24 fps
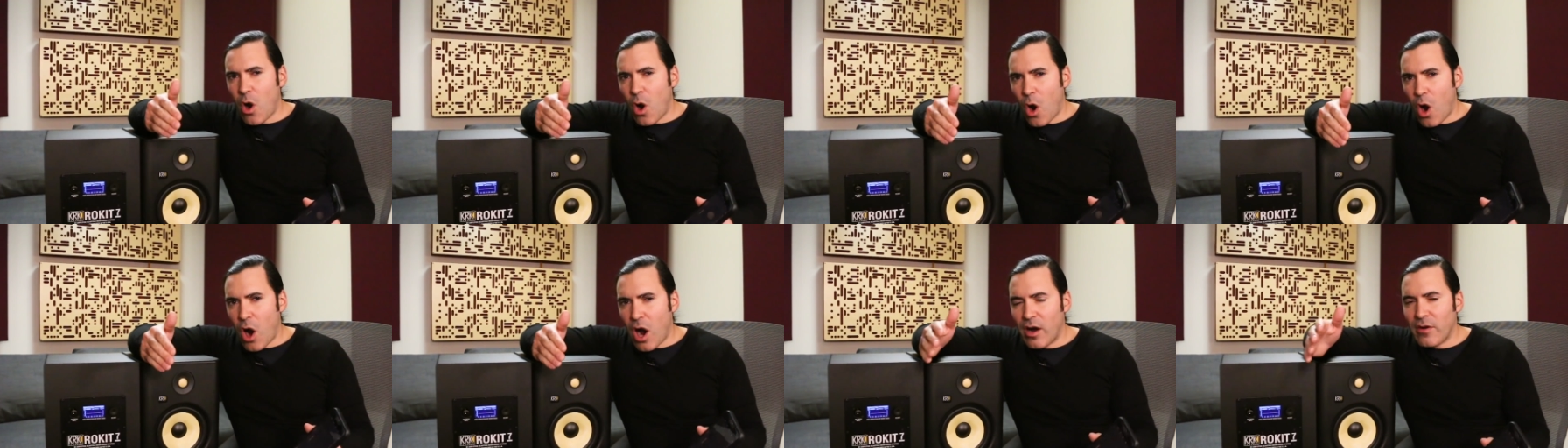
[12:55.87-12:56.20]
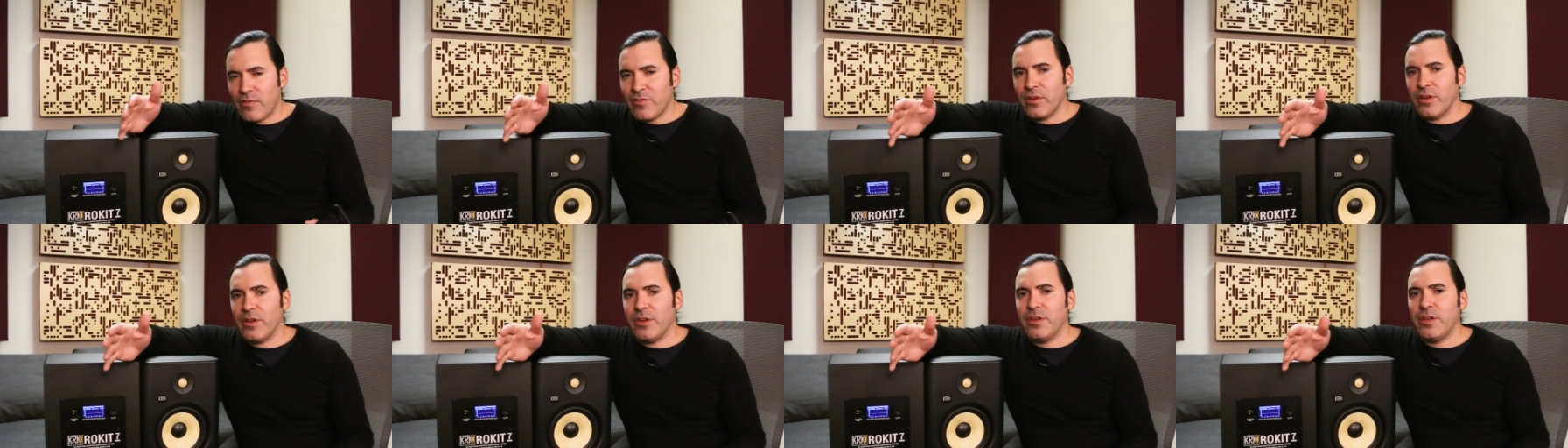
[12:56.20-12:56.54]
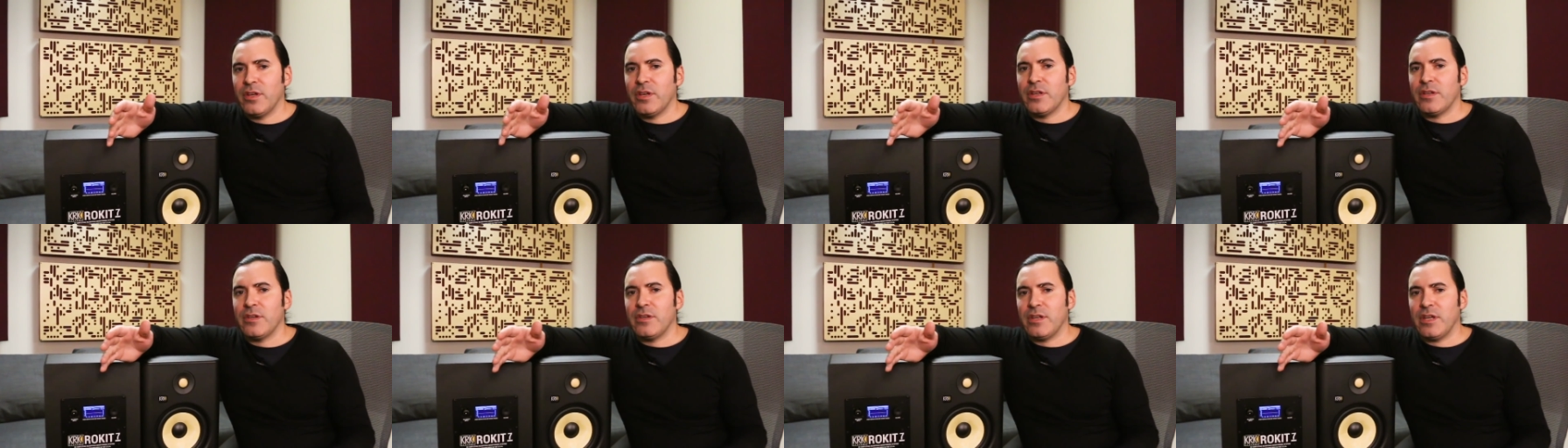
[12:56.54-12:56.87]

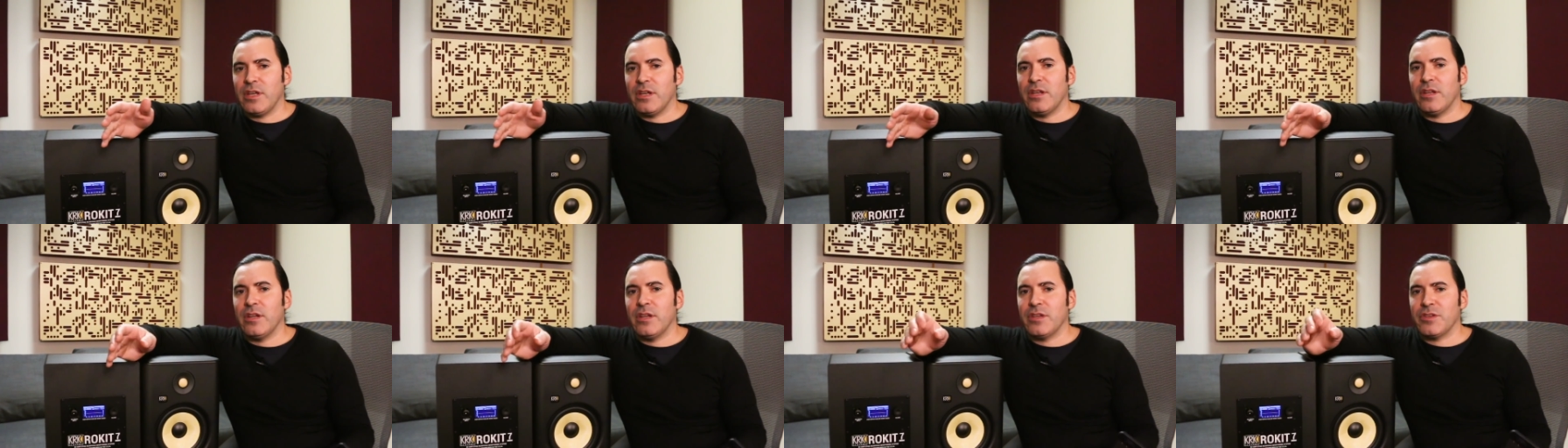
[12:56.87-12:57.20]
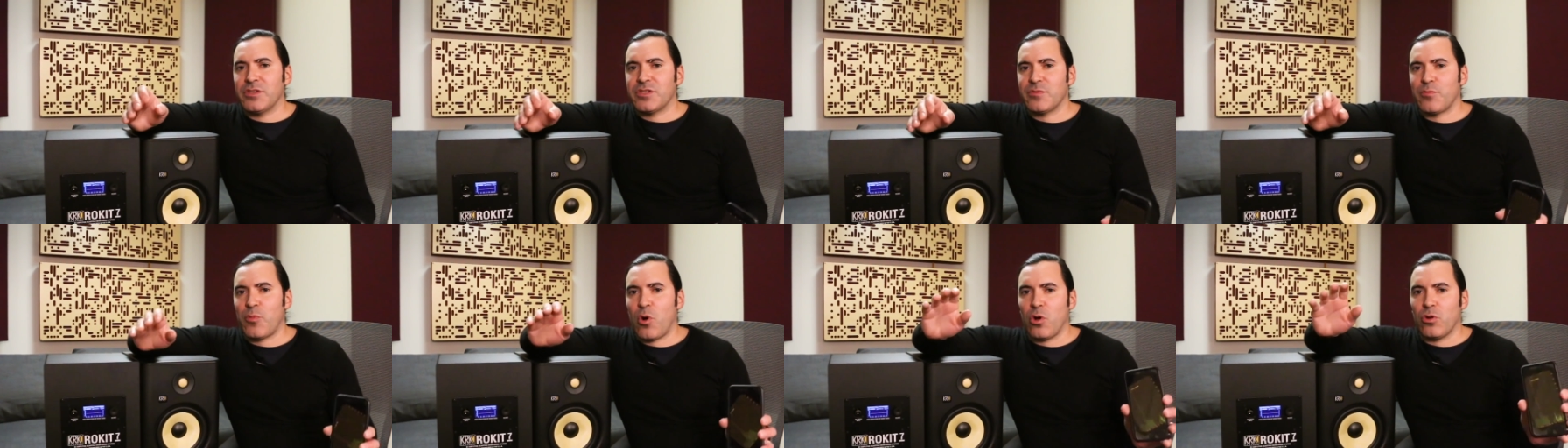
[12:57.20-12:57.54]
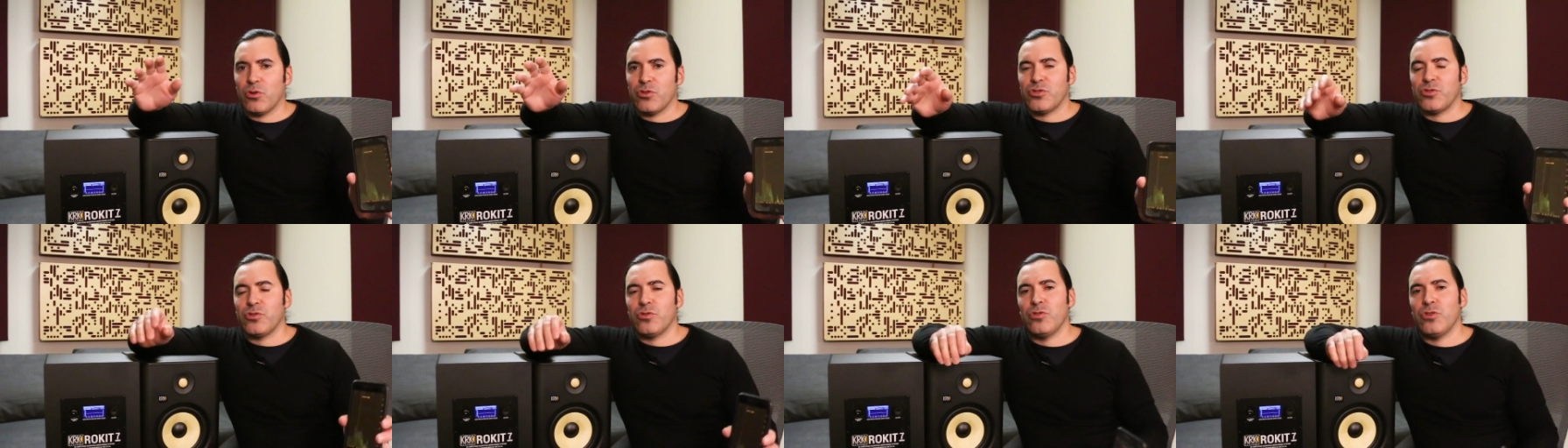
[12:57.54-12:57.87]
often needed in
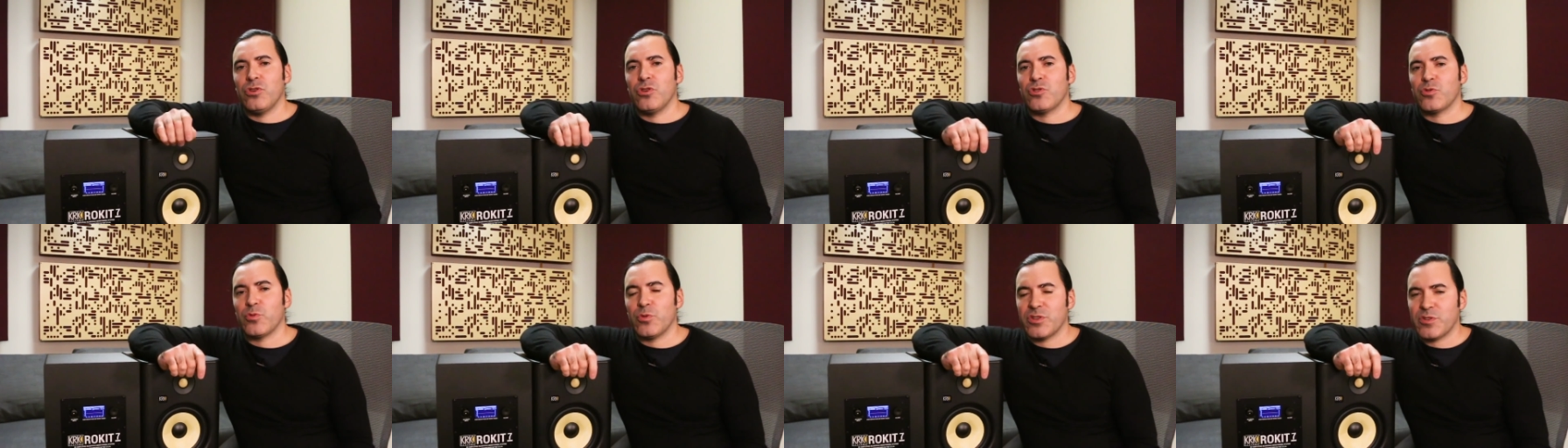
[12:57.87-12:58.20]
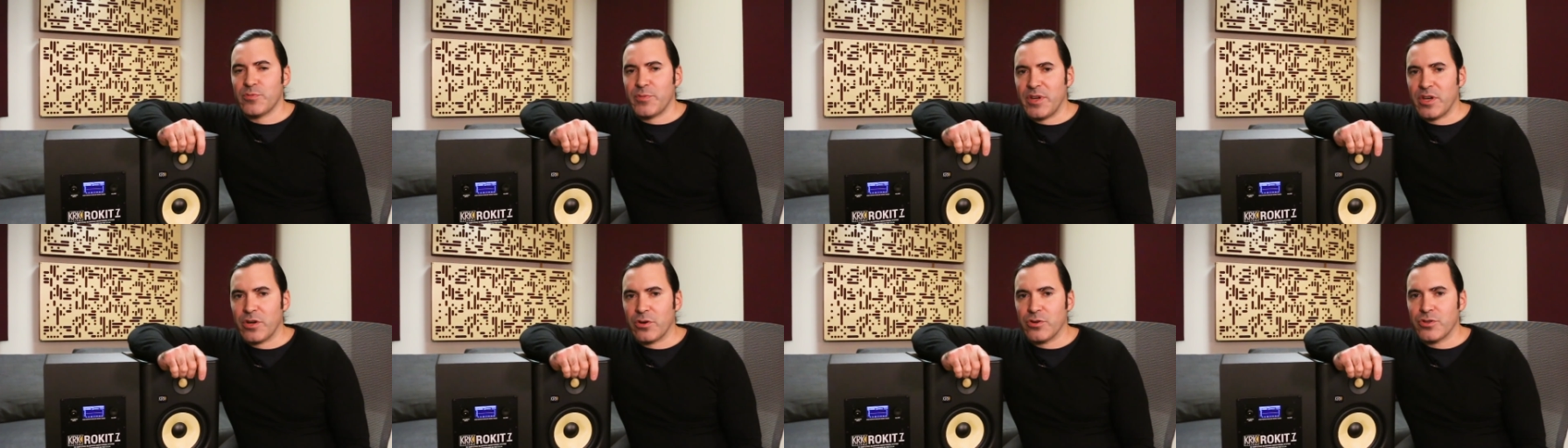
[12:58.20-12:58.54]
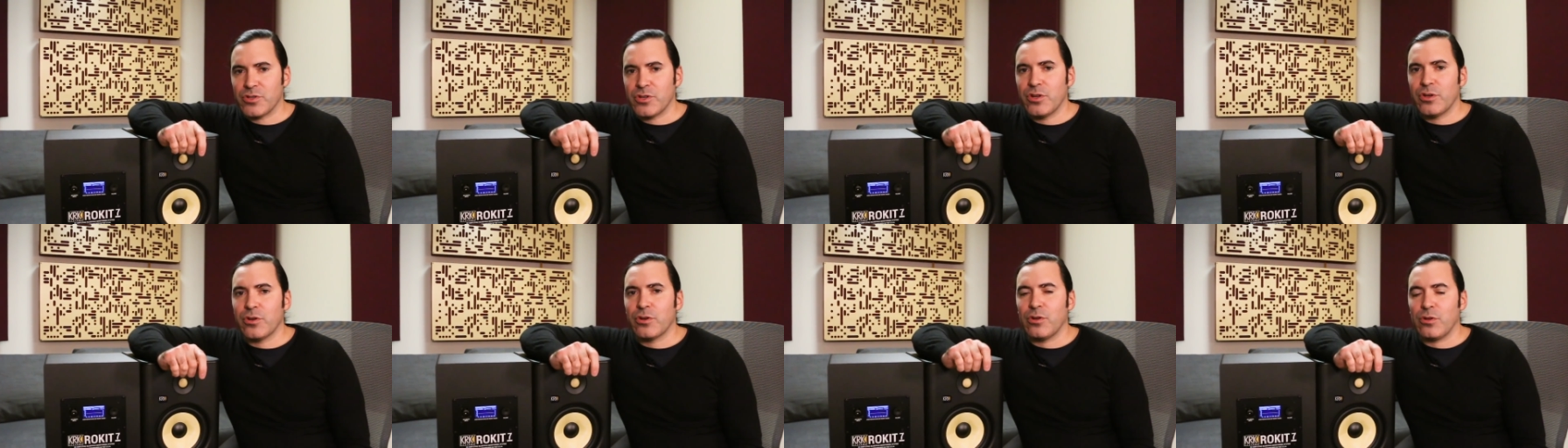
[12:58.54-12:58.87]
smaller studios with
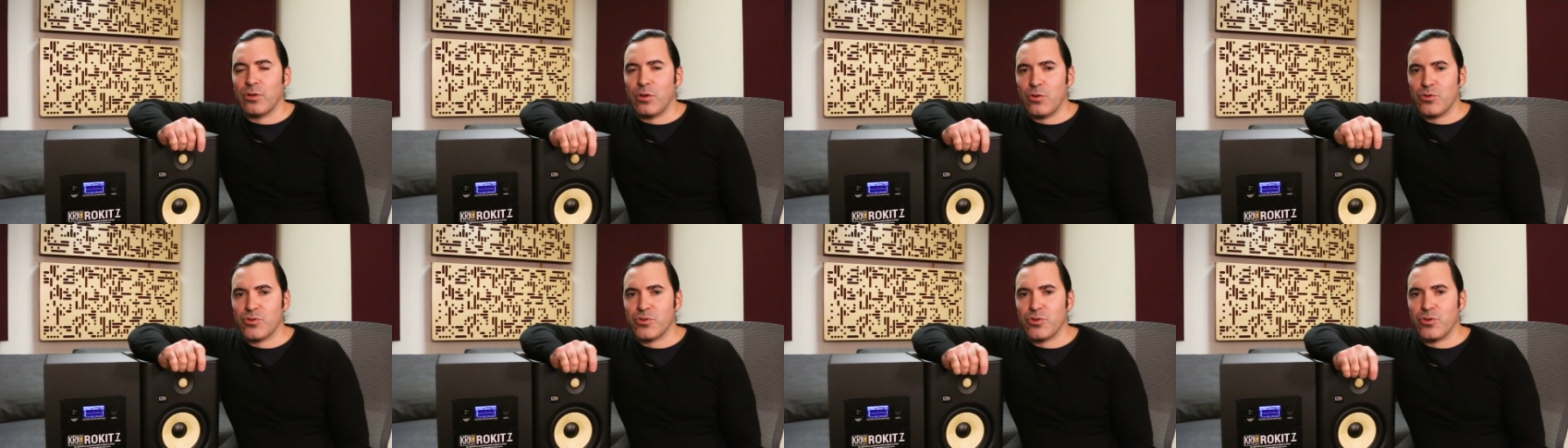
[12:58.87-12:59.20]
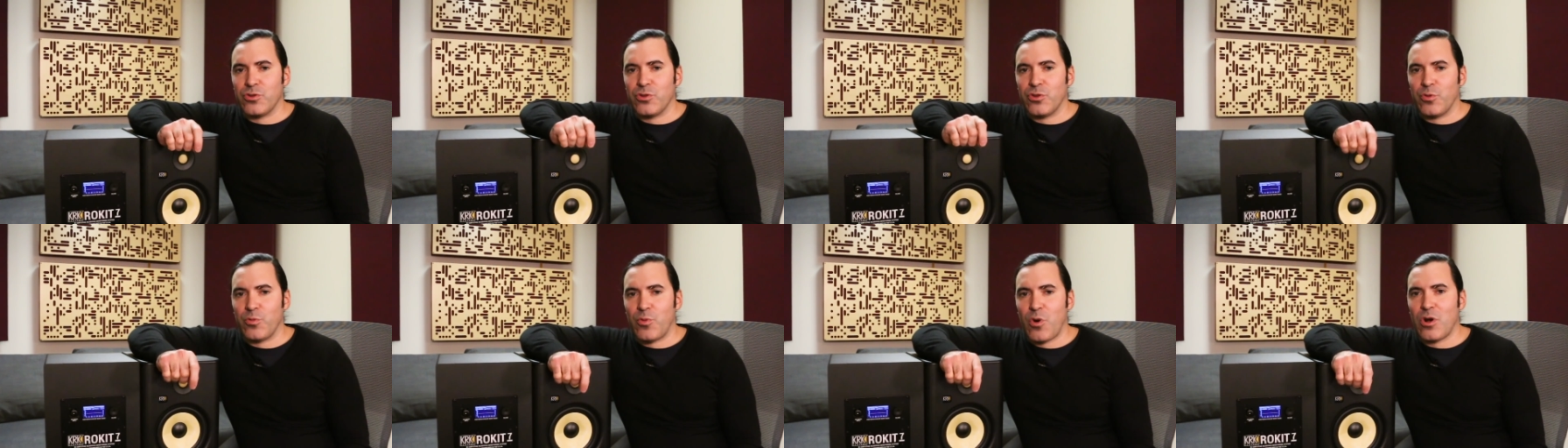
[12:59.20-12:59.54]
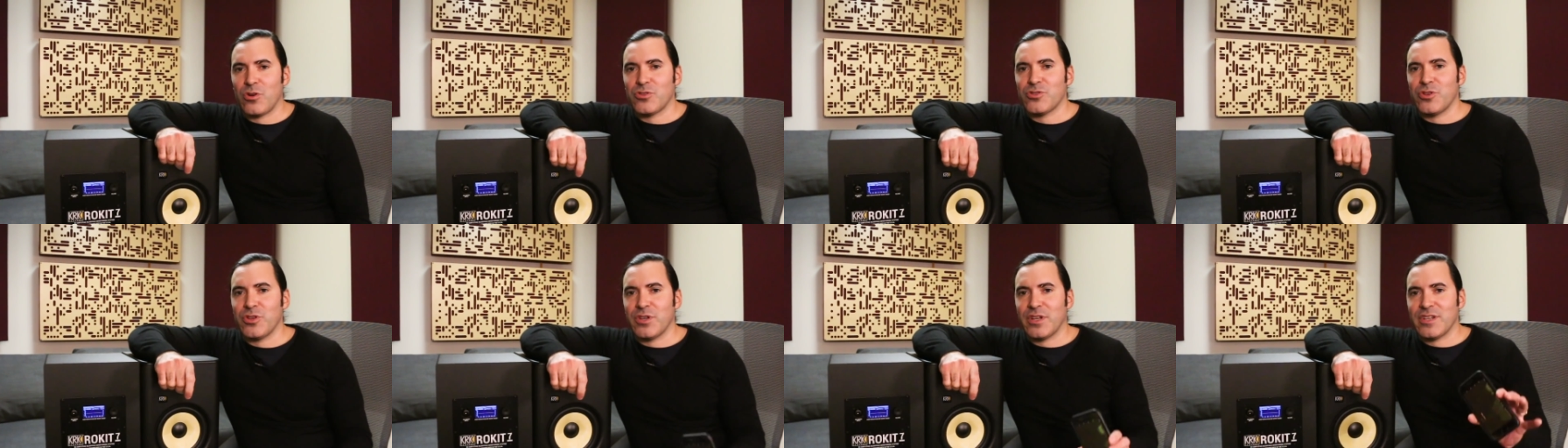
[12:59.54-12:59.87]
speakers closer to the
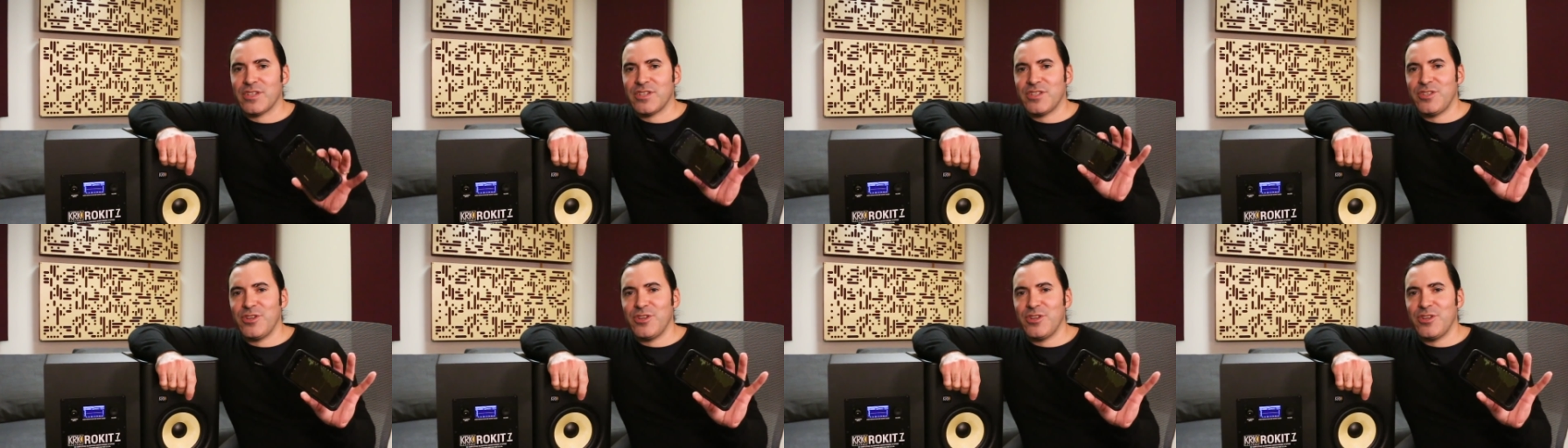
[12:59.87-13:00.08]
wall. So you can